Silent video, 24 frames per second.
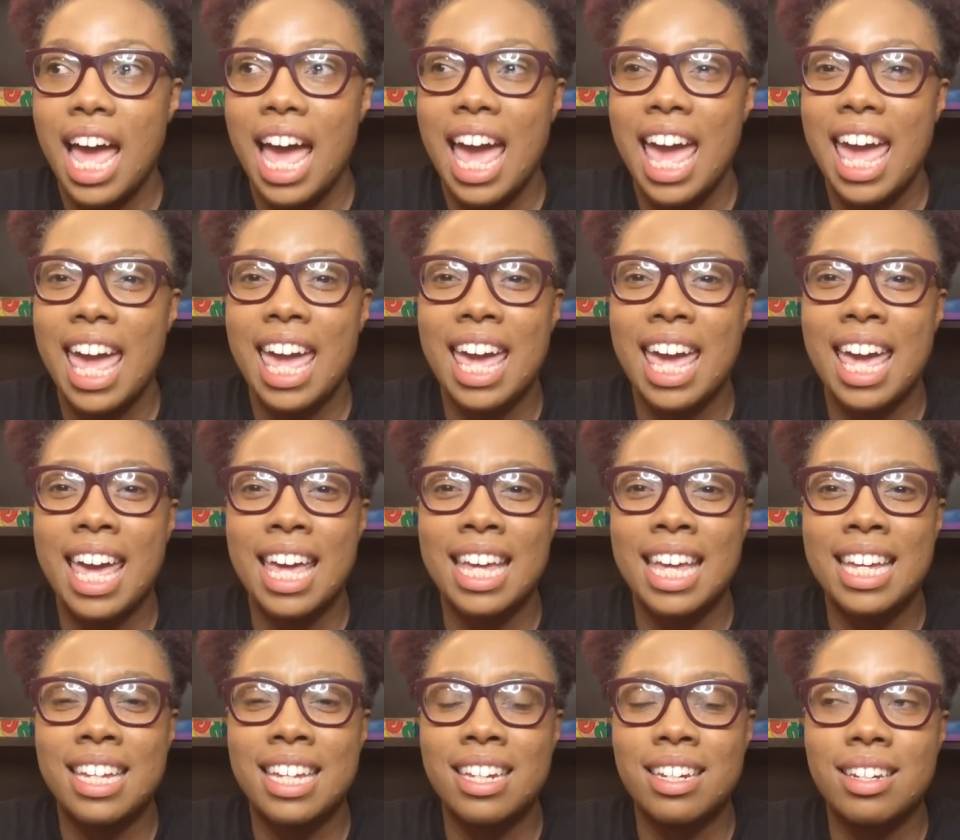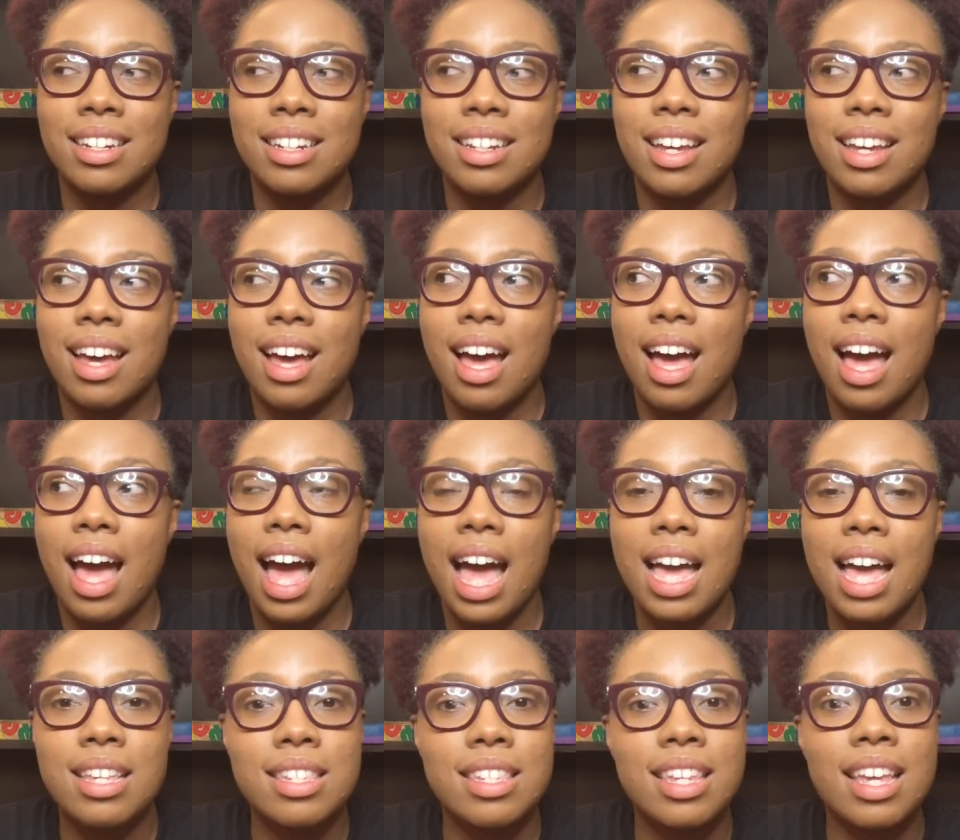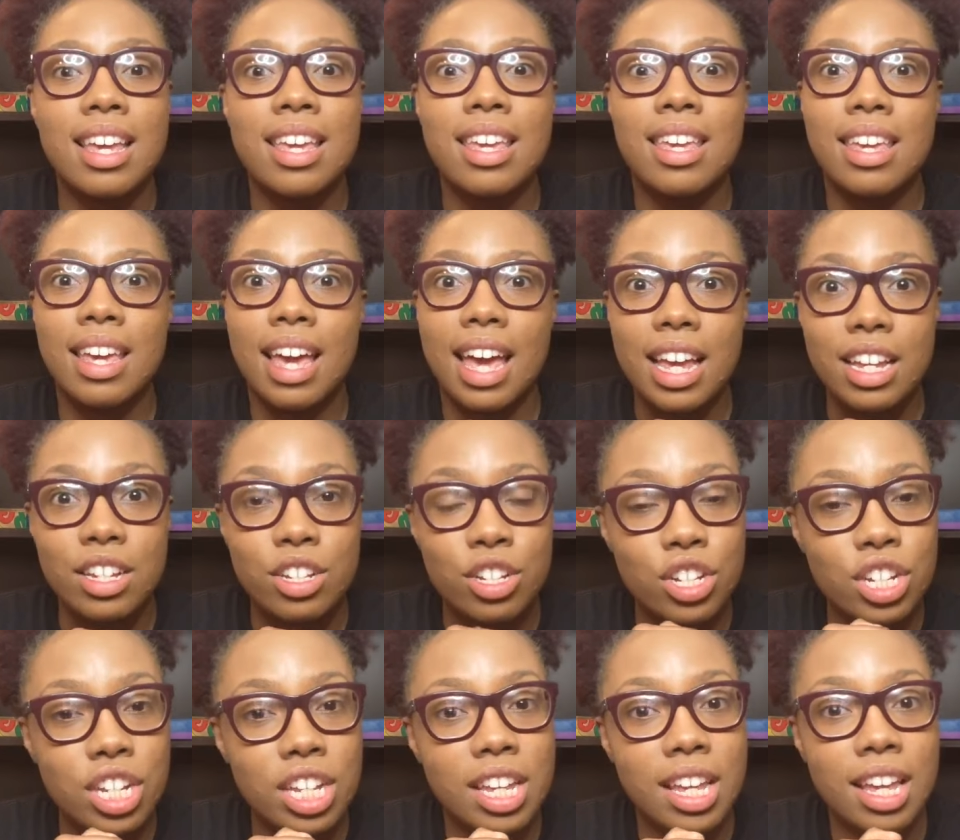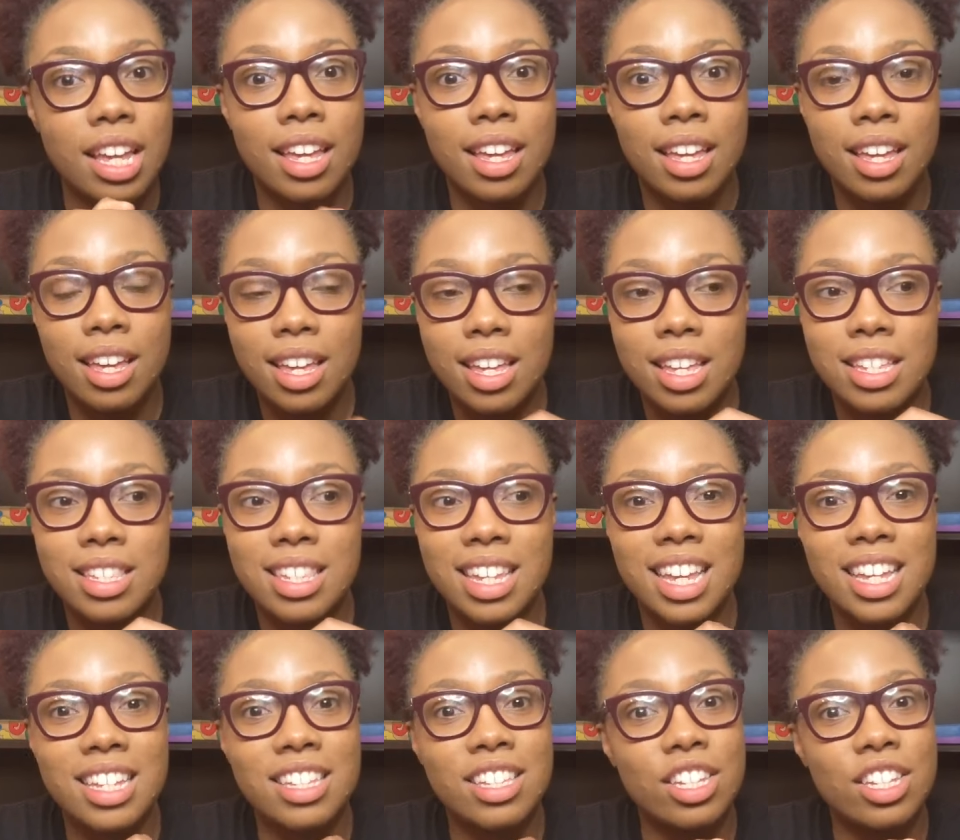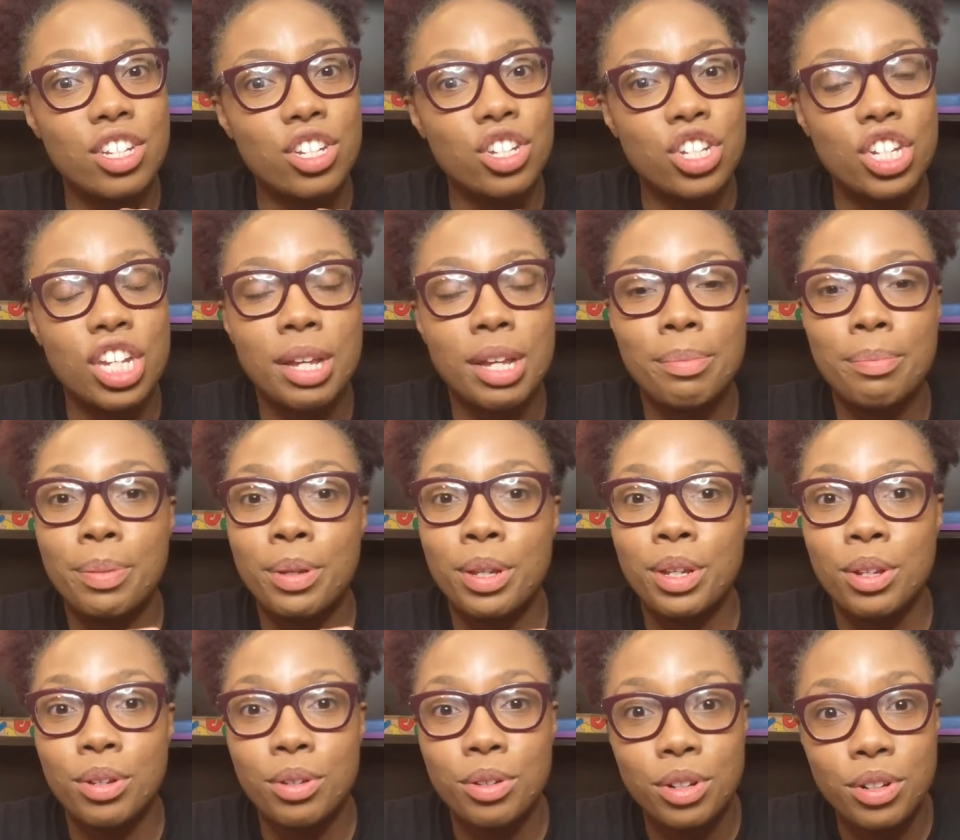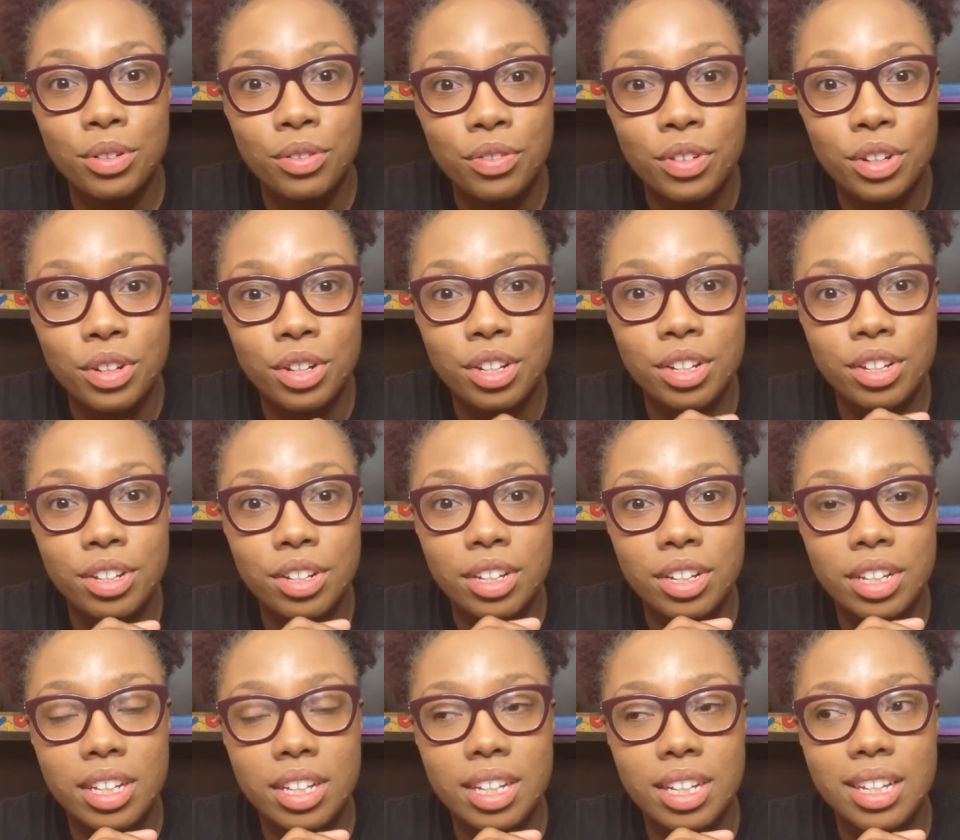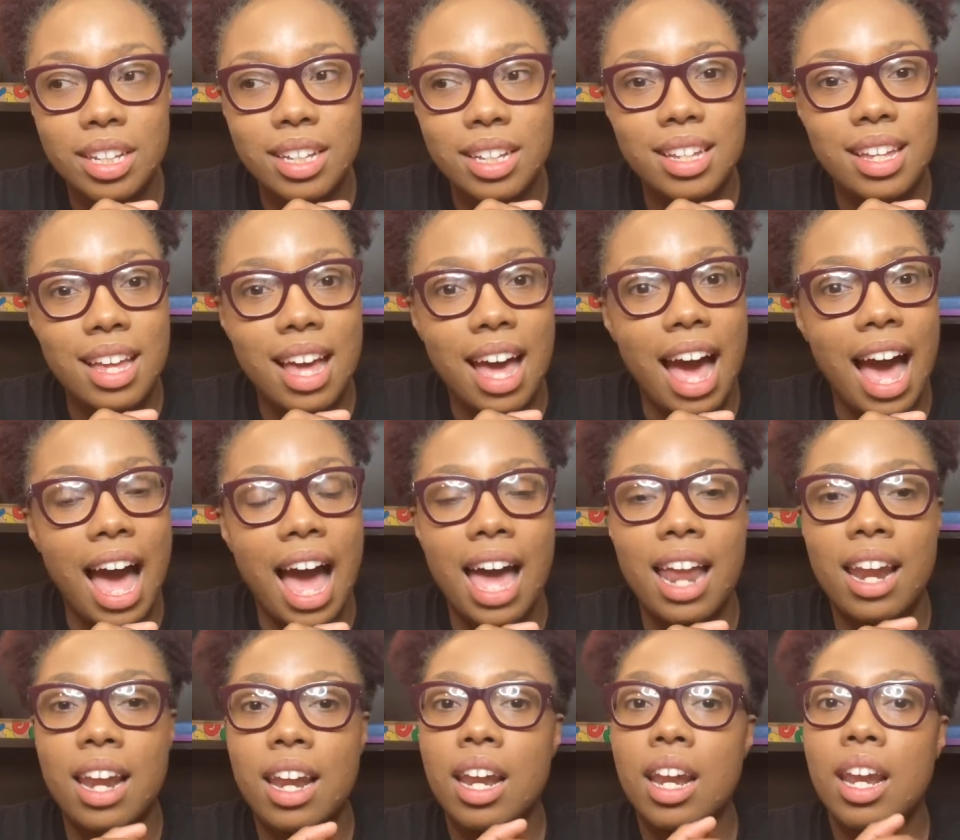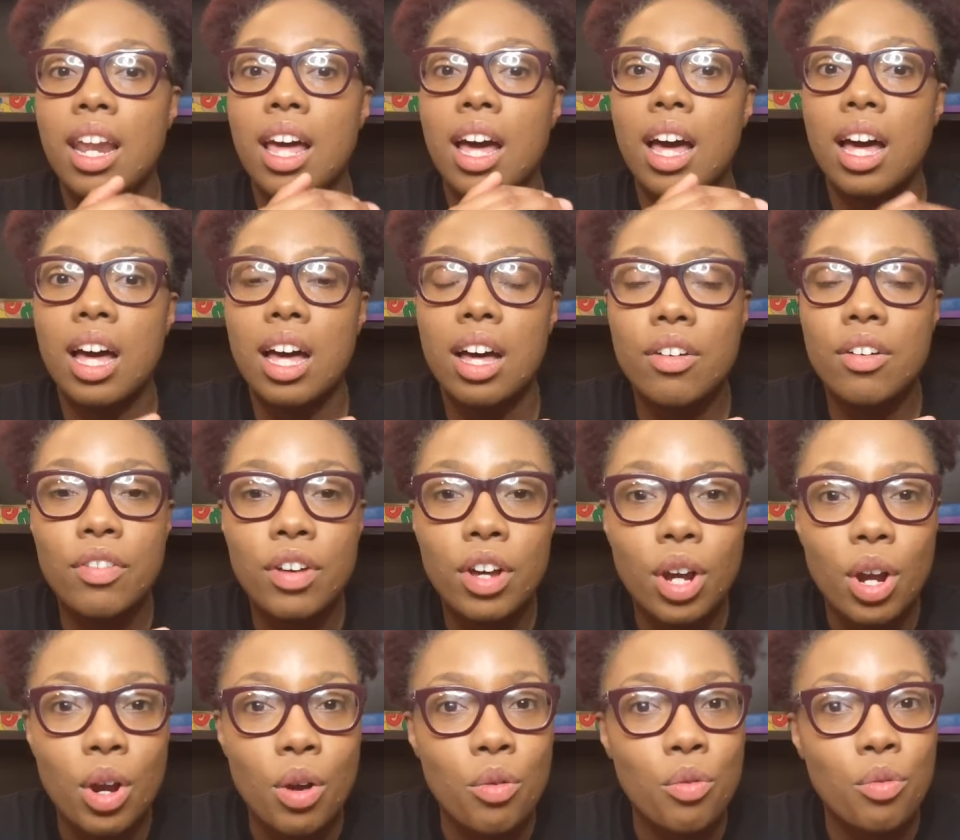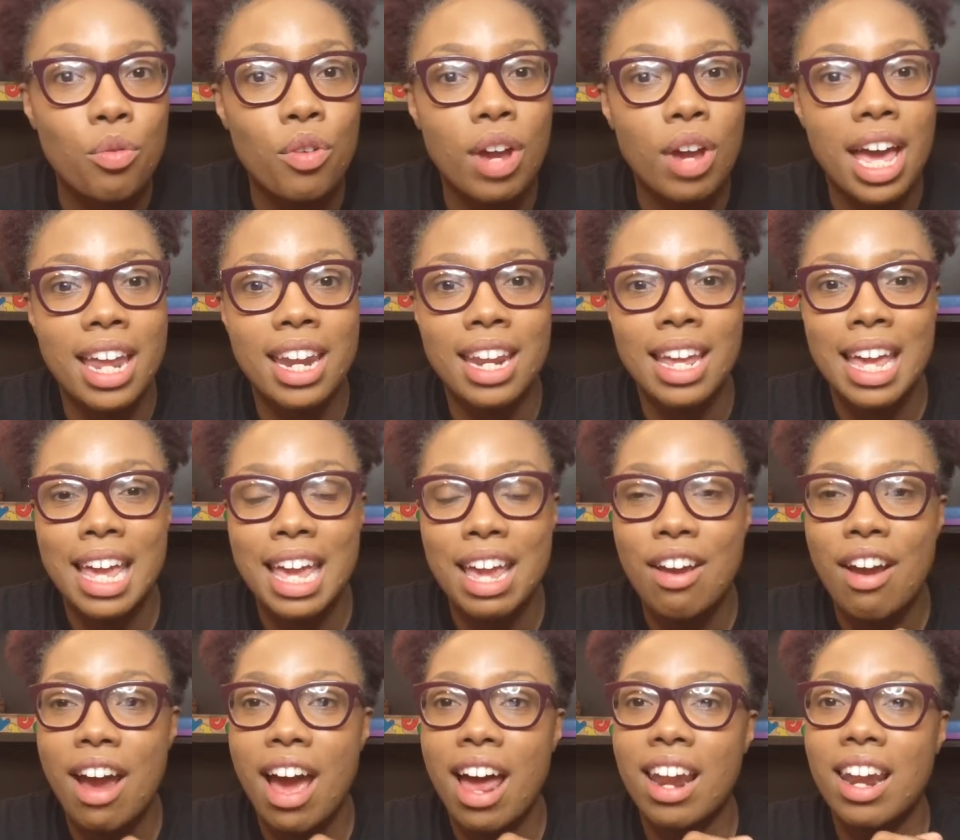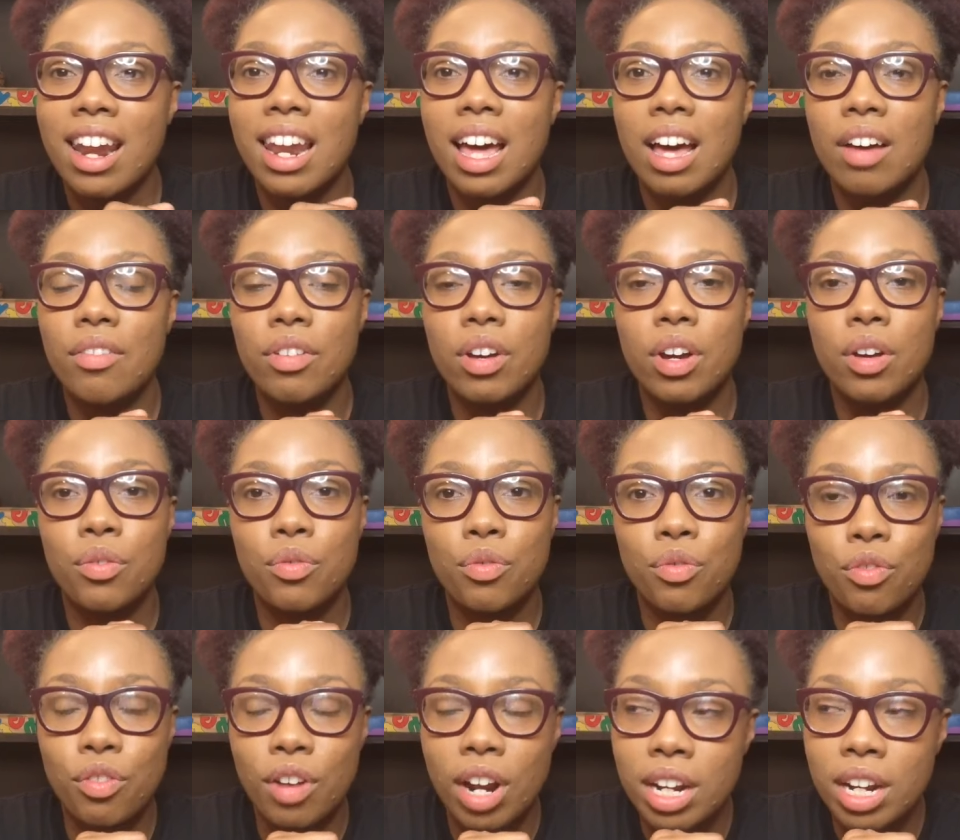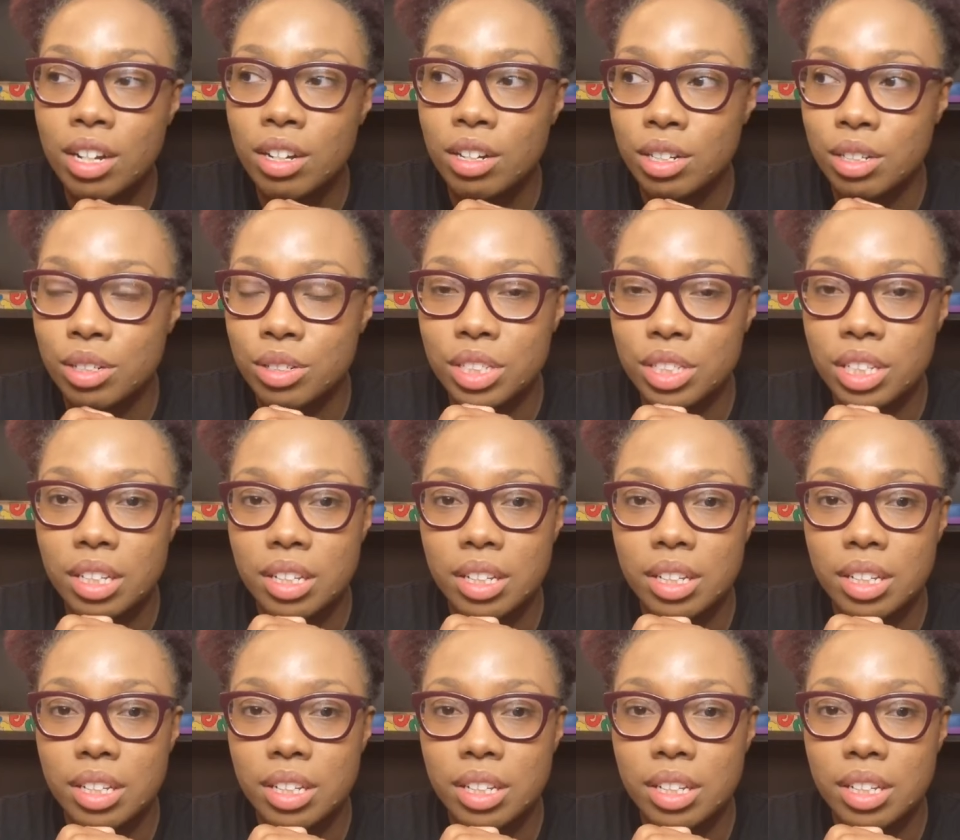And I said, yes, she is. Isn't she beautiful? I love her red hair. I love her freckles.